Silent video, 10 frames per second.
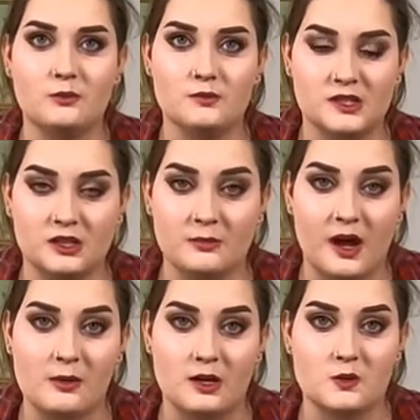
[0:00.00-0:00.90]
sealing
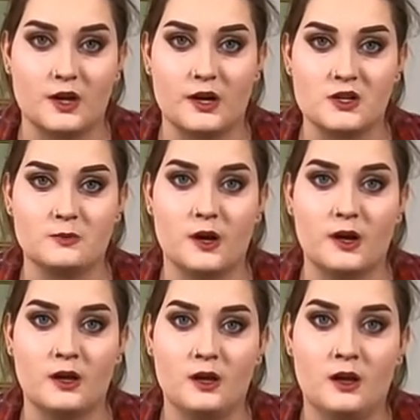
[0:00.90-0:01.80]
my eyebrows with
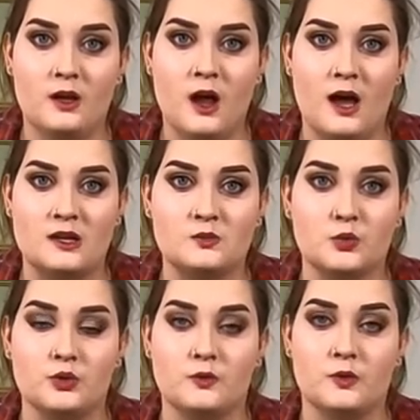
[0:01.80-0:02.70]
hairspray has
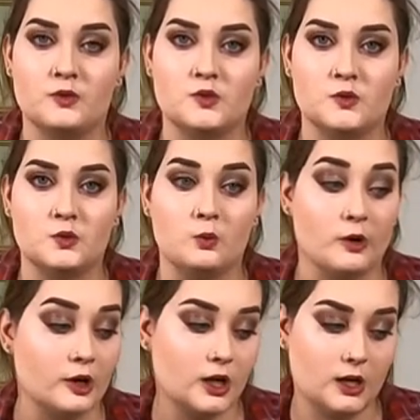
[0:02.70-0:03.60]
proven to
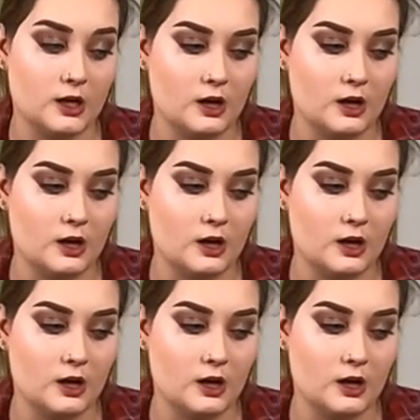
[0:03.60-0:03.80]
work.